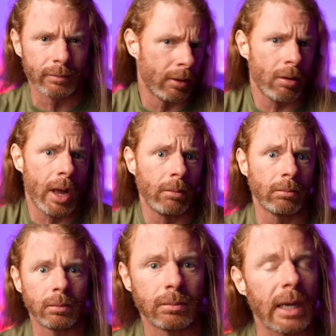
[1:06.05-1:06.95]
Okay,
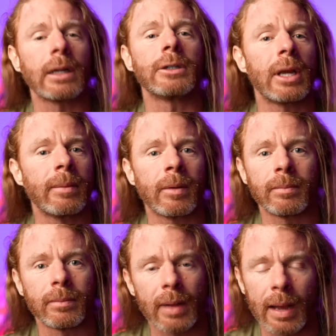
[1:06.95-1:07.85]
not gonna shame
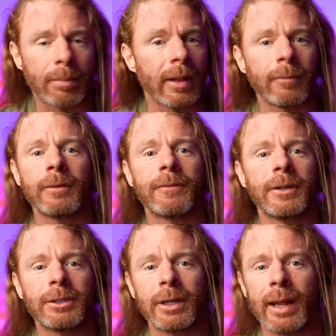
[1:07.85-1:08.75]
him. I probably wouldn't
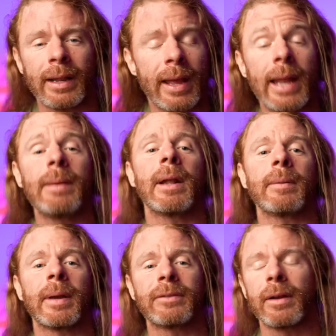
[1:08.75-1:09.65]
finish any better
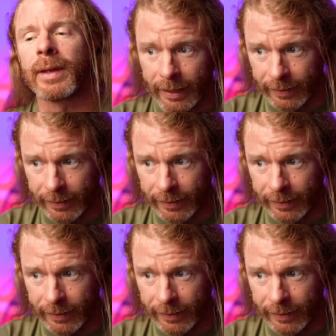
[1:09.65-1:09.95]
myself.